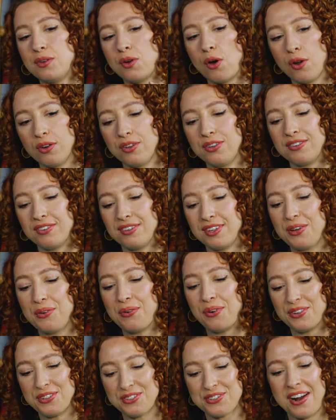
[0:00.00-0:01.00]
on
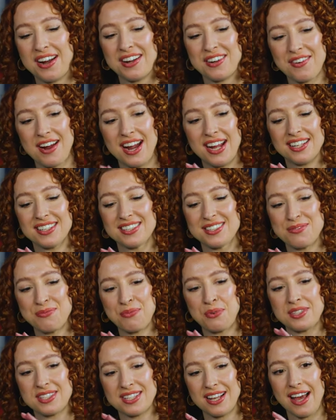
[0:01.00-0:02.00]
you on Drag Race
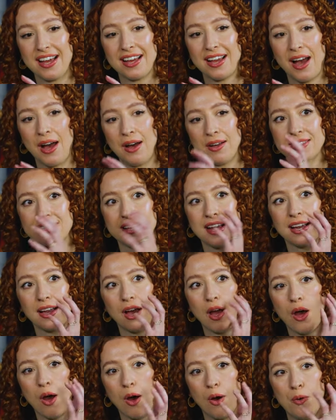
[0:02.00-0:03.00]
was like, I was like,
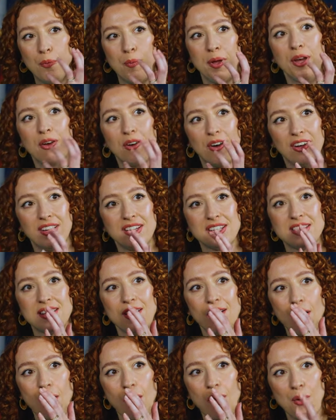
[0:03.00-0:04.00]
oh my God.
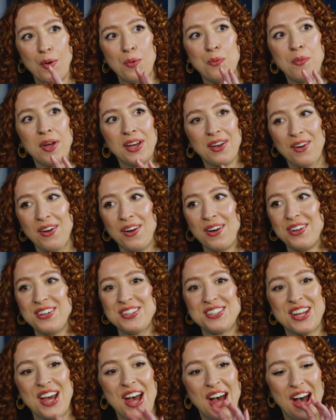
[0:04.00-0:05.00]

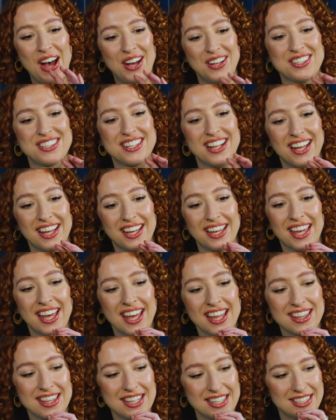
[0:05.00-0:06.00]
I was like,
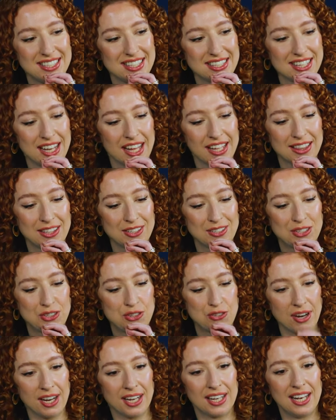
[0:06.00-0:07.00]
this is like the
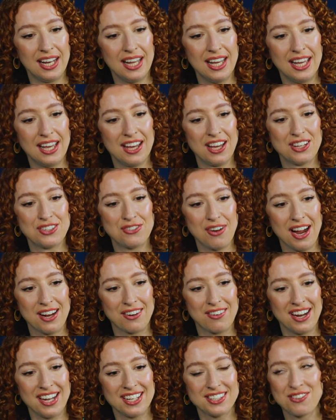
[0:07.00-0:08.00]
Strictly
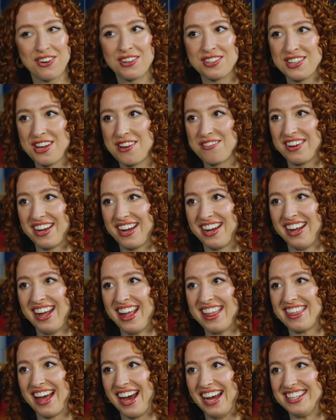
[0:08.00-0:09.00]
Drag Race crossover
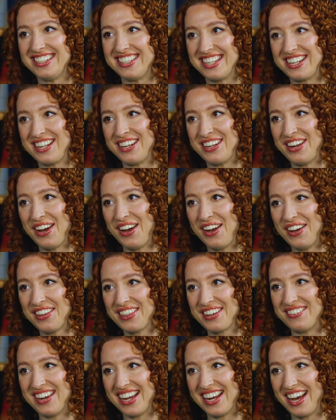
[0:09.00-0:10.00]
that I didn't know
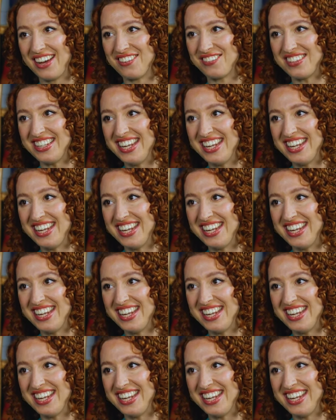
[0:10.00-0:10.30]
that my life